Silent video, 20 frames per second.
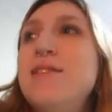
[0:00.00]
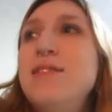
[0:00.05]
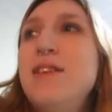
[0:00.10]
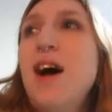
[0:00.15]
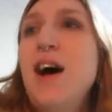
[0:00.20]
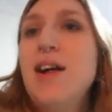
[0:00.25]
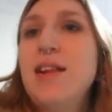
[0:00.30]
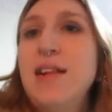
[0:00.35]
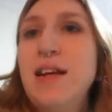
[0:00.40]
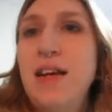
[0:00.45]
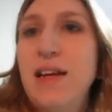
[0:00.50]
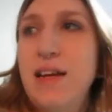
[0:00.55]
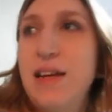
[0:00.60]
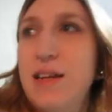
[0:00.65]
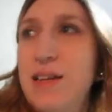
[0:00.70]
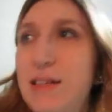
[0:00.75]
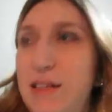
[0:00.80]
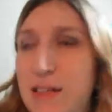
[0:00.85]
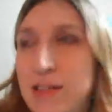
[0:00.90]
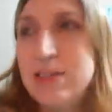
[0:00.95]
Dolly,
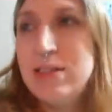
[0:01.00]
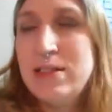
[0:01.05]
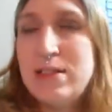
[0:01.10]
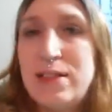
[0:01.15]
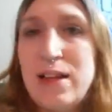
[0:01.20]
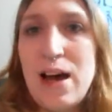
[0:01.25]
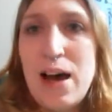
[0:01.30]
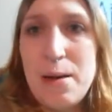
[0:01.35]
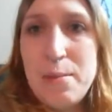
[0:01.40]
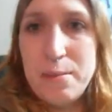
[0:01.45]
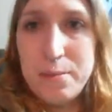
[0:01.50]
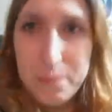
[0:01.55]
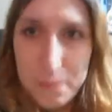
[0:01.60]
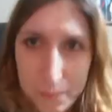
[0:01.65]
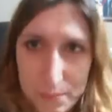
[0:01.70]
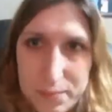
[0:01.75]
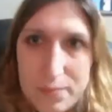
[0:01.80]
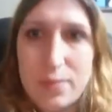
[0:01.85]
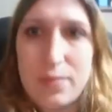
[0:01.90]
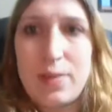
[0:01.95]
stop.
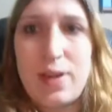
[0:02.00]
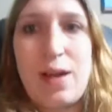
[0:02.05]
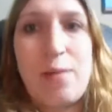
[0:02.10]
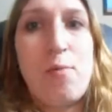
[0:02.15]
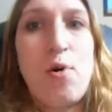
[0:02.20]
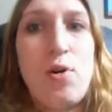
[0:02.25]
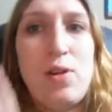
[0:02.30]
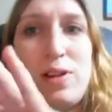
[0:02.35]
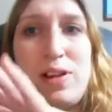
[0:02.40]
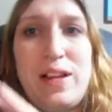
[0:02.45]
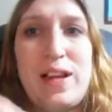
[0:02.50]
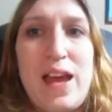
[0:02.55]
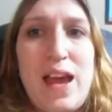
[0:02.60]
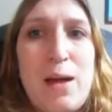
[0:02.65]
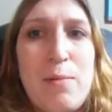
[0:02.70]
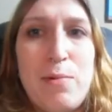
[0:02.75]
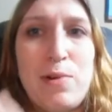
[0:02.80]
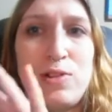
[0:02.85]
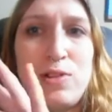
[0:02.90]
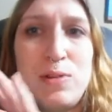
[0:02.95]
I'm holding the
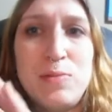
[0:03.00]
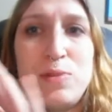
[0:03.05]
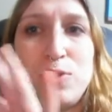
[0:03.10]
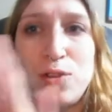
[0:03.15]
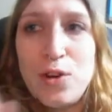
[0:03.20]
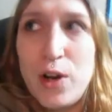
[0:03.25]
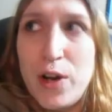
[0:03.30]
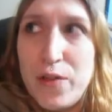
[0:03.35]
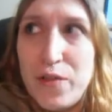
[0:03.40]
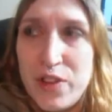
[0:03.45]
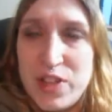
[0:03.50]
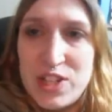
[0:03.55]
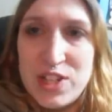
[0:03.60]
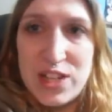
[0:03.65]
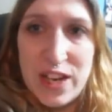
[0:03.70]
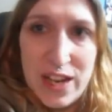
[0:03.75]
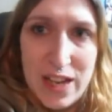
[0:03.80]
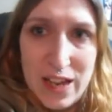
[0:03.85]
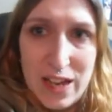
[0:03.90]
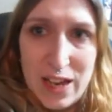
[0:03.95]
camera, so I'm sorry if it's
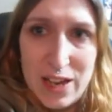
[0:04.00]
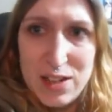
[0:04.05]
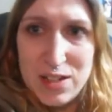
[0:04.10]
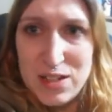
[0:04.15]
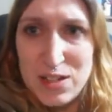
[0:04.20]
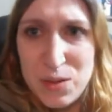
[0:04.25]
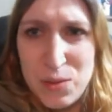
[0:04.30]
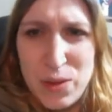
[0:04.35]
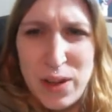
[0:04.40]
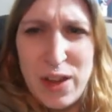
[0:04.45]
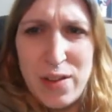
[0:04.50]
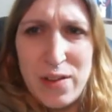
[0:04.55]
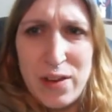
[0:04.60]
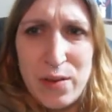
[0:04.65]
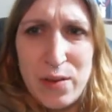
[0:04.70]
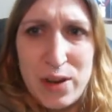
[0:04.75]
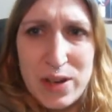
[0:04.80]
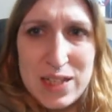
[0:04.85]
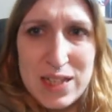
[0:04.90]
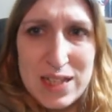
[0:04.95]
shaky. I just don't really have
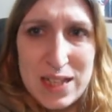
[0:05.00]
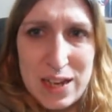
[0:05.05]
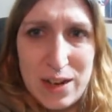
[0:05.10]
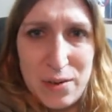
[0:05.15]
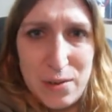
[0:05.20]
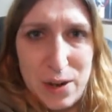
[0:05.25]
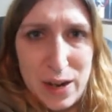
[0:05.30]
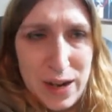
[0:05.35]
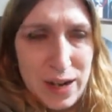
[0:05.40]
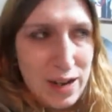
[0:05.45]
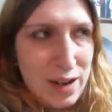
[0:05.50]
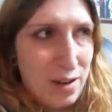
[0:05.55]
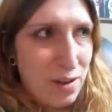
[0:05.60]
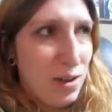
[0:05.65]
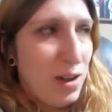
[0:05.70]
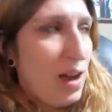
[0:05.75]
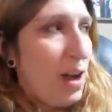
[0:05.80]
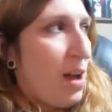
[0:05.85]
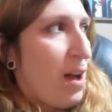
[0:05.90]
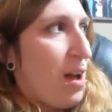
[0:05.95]
anywhere to sit it right now.